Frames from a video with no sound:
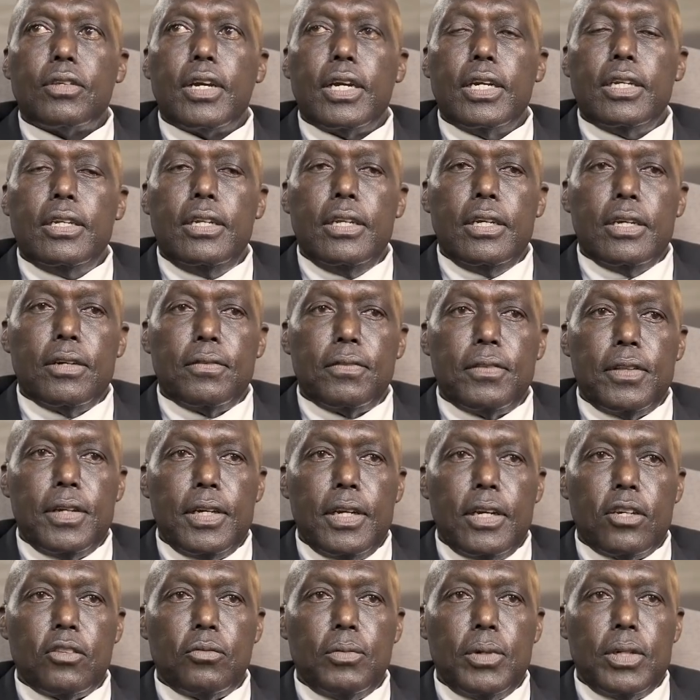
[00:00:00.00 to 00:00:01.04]
KDF thing
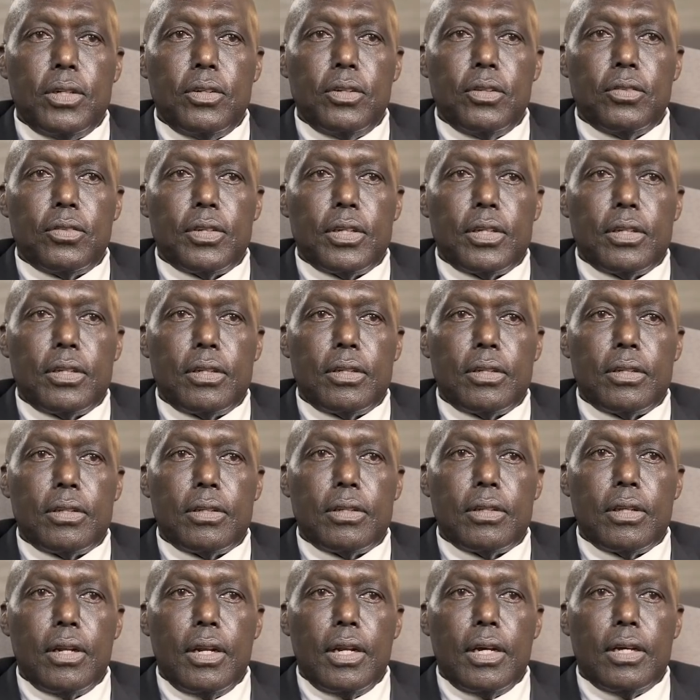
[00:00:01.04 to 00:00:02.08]
has been recent,
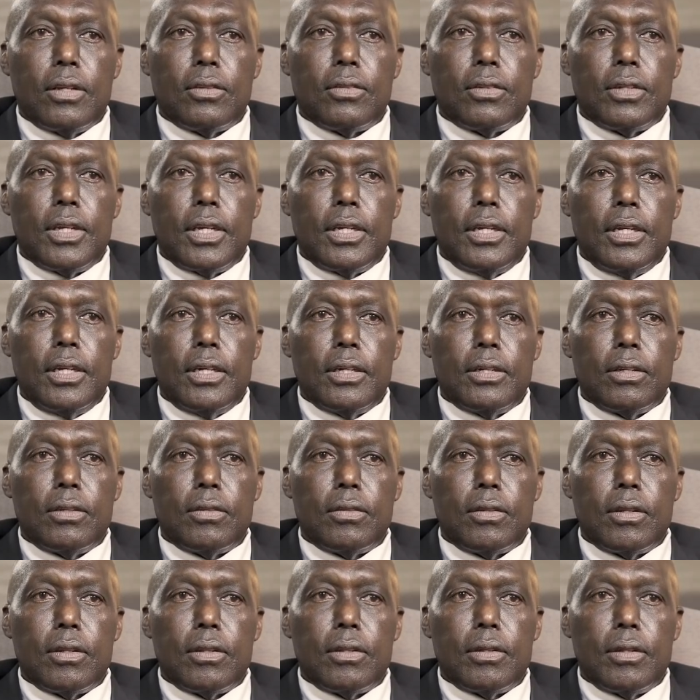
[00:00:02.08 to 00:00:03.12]
the last 10 years.
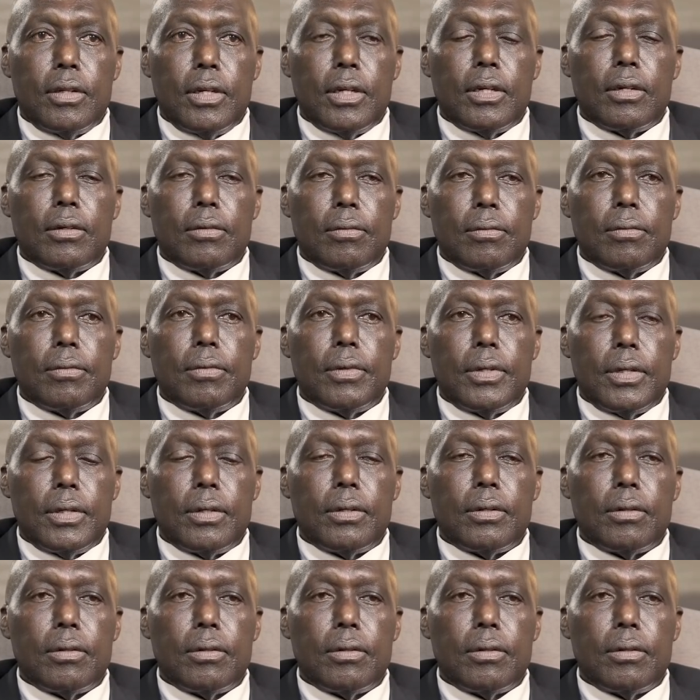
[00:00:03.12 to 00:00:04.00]
Yes, so, yeah, yes, it's yeah.